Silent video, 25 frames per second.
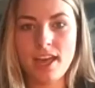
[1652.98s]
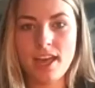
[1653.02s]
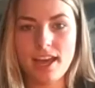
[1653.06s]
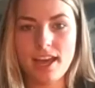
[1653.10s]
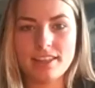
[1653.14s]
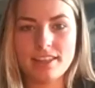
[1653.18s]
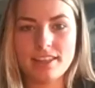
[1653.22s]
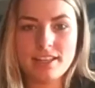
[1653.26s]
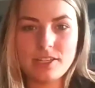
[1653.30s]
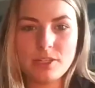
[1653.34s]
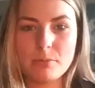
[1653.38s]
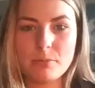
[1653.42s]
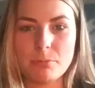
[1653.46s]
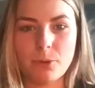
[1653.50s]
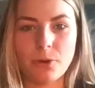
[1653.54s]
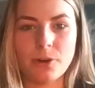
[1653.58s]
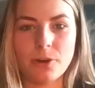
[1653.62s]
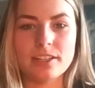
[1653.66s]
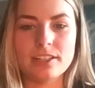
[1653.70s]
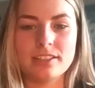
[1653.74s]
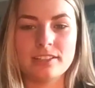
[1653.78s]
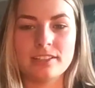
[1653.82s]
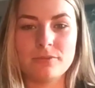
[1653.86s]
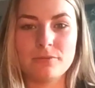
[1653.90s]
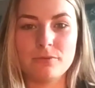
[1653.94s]
think it's
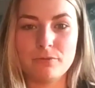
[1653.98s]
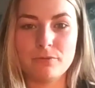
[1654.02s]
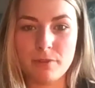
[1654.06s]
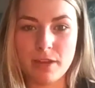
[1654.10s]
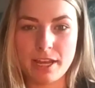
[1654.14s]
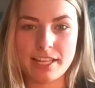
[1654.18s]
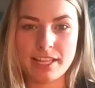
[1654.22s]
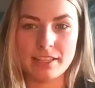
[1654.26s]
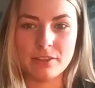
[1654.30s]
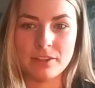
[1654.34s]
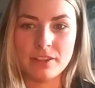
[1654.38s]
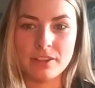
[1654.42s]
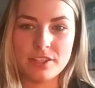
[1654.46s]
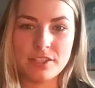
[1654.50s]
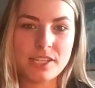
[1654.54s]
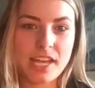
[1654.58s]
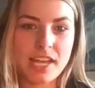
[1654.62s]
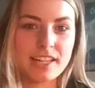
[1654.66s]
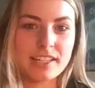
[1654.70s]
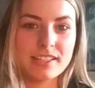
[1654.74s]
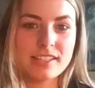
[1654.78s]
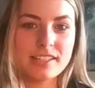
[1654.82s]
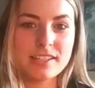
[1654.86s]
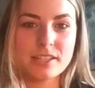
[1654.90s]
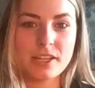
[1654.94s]
important in the
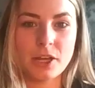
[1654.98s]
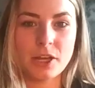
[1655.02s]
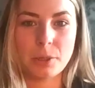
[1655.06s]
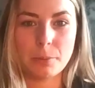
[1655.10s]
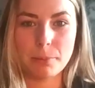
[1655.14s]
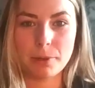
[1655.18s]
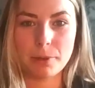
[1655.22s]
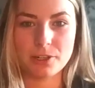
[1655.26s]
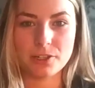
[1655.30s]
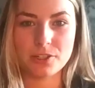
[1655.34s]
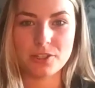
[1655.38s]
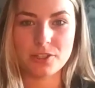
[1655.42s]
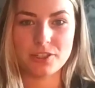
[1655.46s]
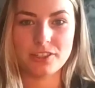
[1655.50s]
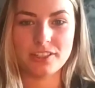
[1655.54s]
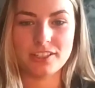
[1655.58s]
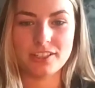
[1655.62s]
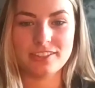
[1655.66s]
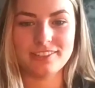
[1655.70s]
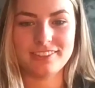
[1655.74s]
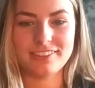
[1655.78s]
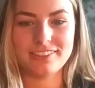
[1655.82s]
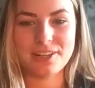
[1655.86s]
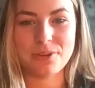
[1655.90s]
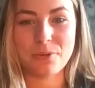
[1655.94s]
sense on a personal
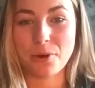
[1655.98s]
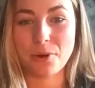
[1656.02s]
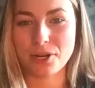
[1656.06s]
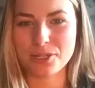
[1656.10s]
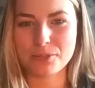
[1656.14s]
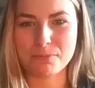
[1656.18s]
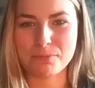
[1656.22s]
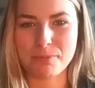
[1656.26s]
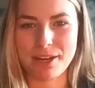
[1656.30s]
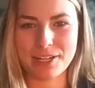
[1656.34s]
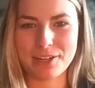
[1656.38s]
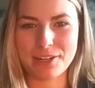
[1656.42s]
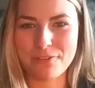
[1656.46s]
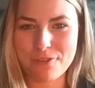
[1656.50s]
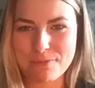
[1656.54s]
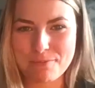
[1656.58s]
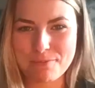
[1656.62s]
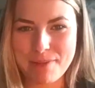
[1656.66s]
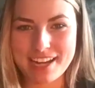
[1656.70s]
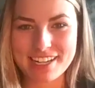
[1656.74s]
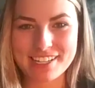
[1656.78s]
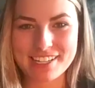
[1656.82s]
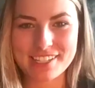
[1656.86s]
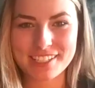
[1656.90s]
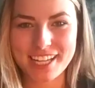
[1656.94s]
note it works better for my